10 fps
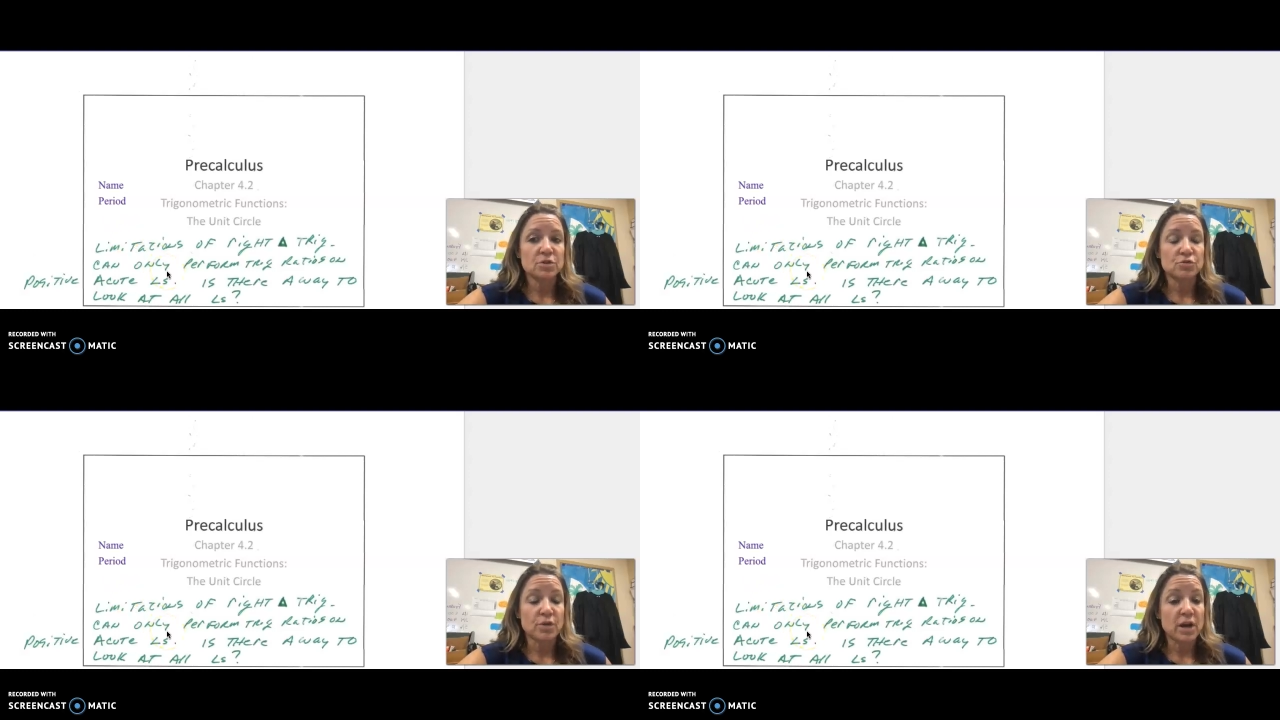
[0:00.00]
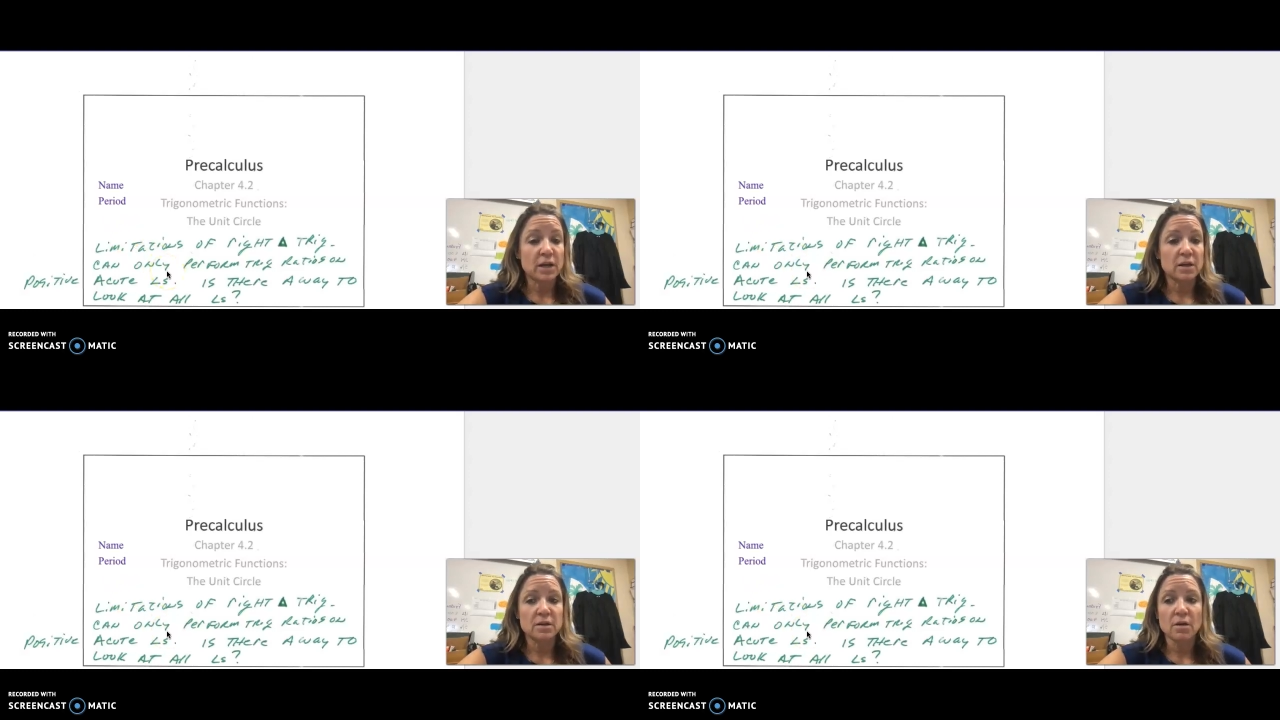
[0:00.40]
trig?
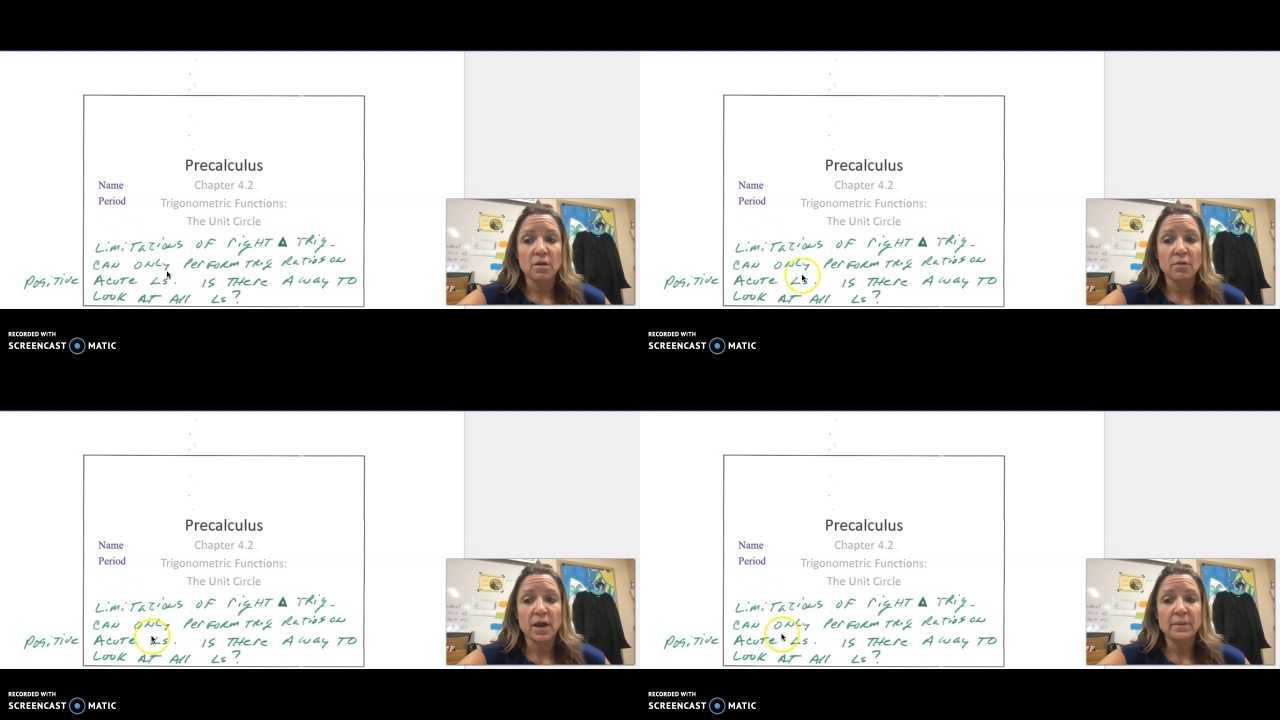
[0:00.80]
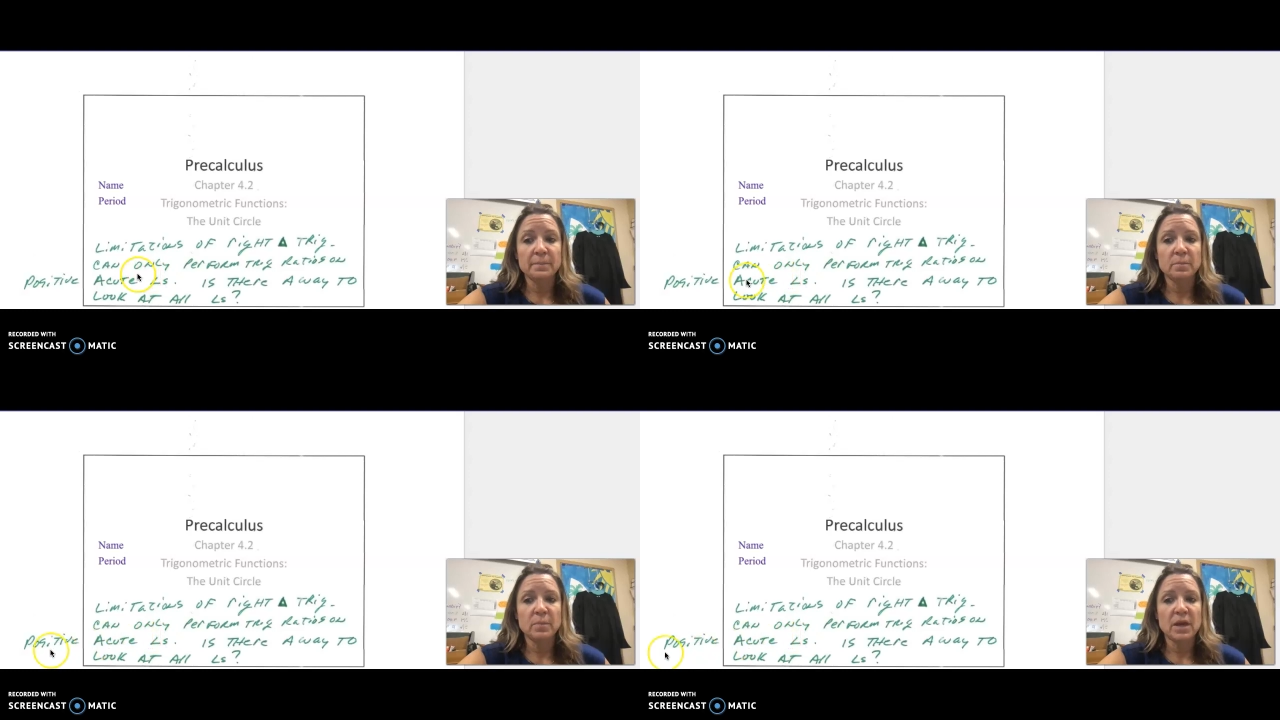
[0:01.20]
Okay,
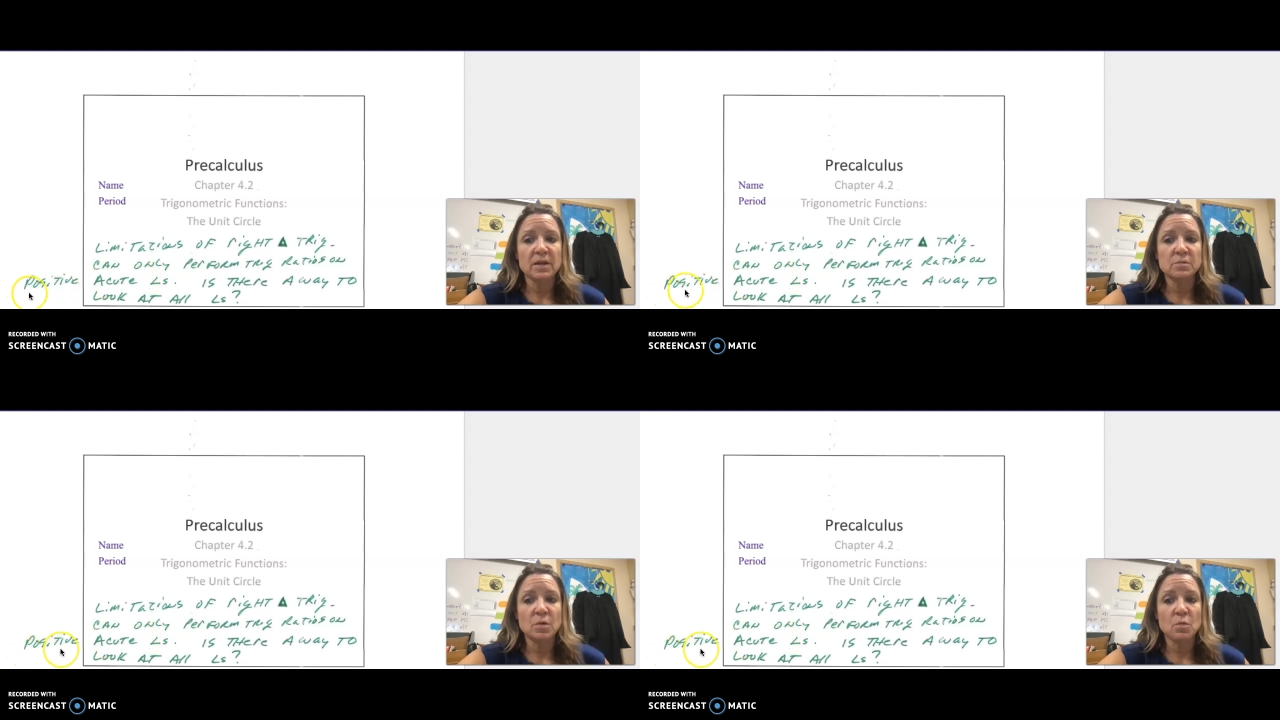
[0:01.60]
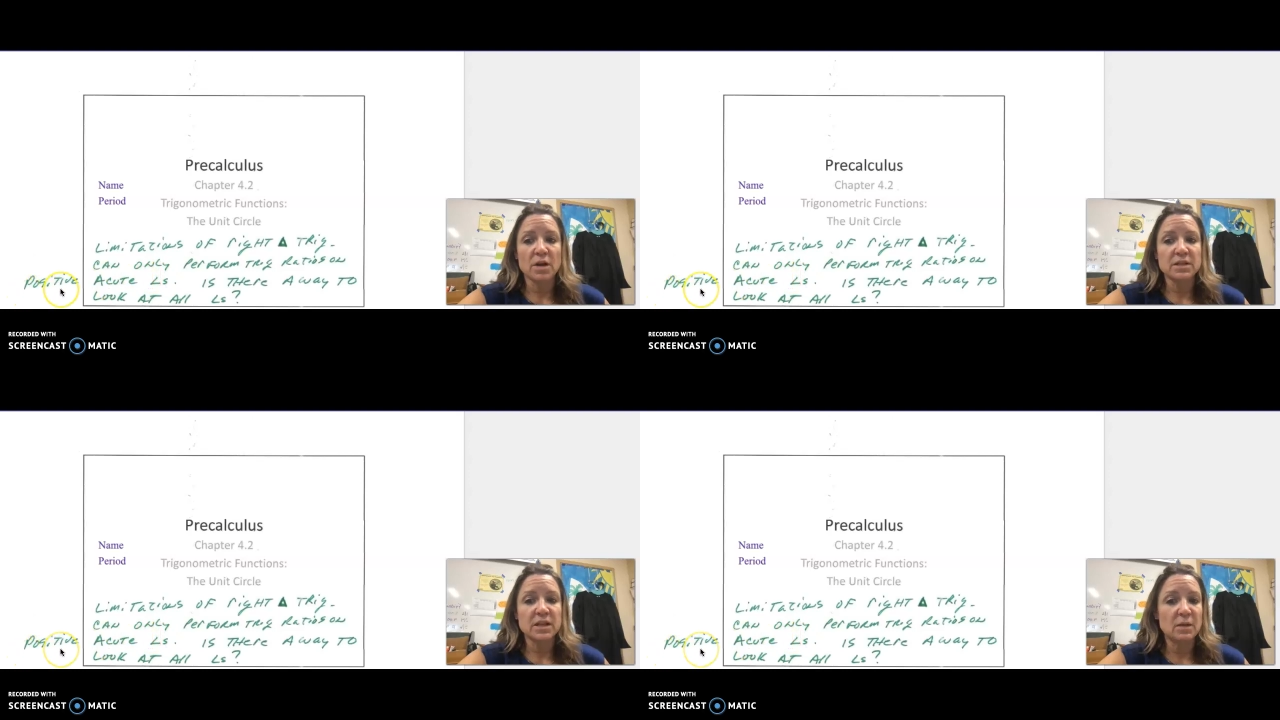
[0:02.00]
because we
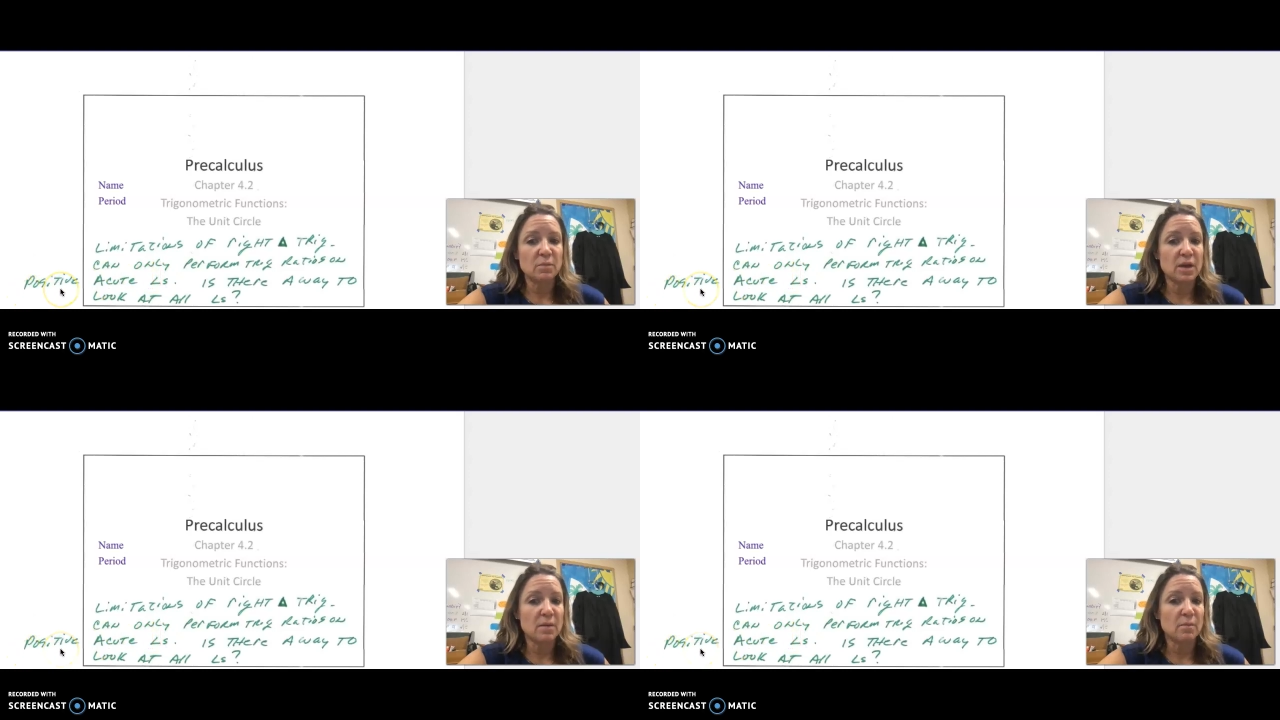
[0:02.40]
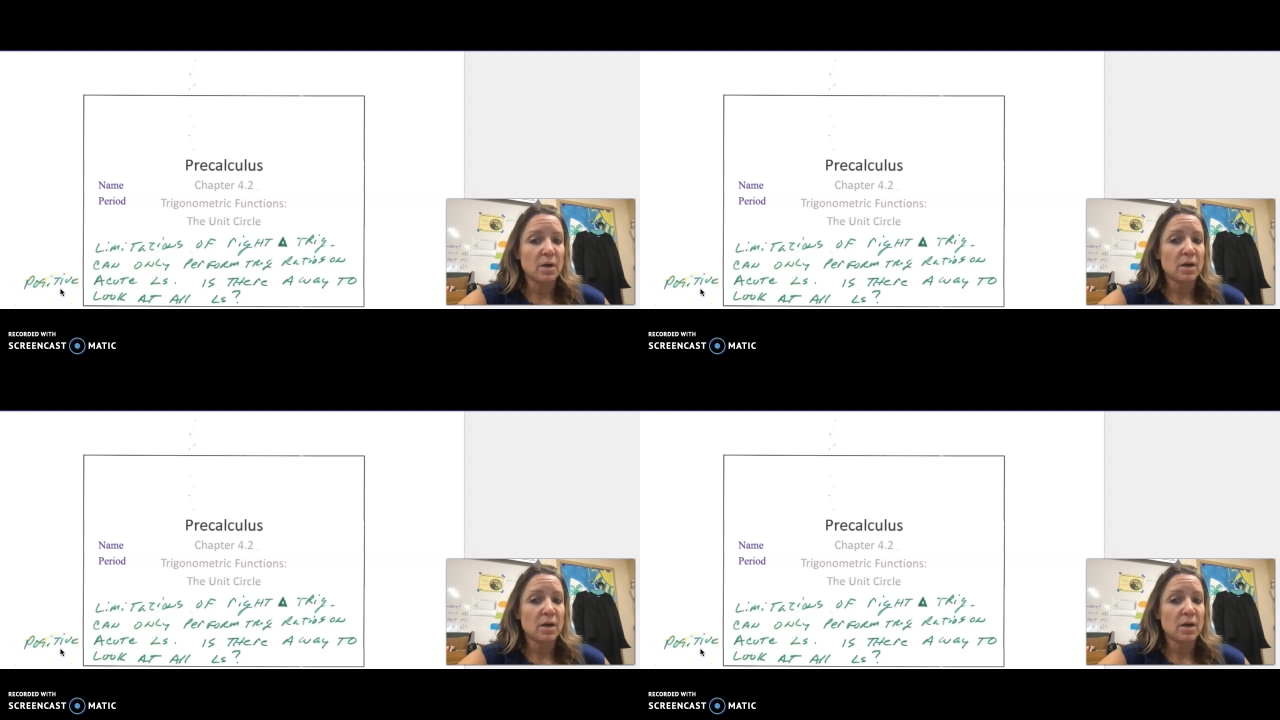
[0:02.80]
want to keep them